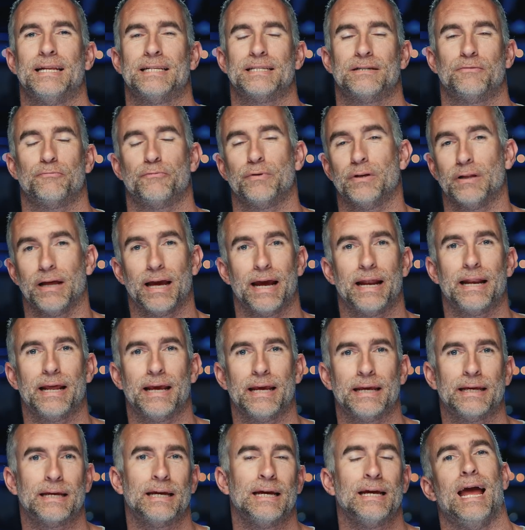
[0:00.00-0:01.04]
It's a real
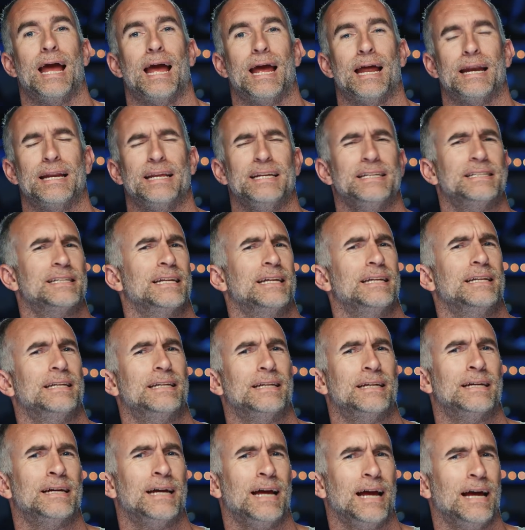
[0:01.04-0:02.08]
headache. And he
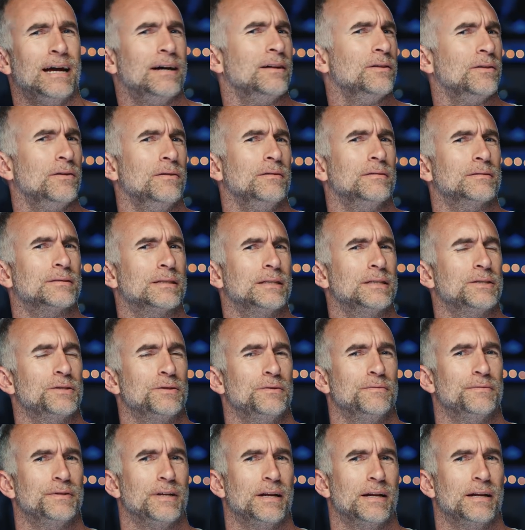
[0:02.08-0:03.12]
said, how long since
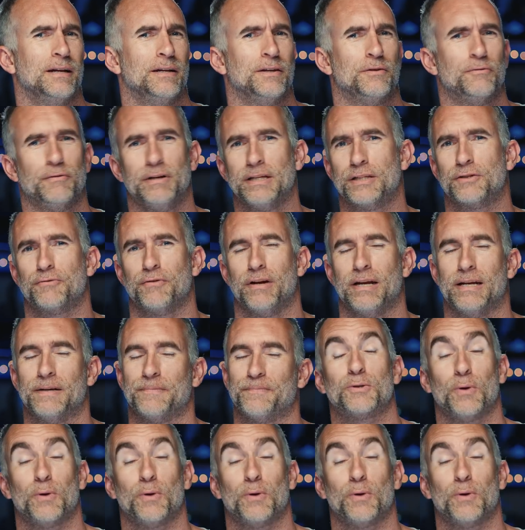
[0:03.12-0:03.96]
you've done any green screen?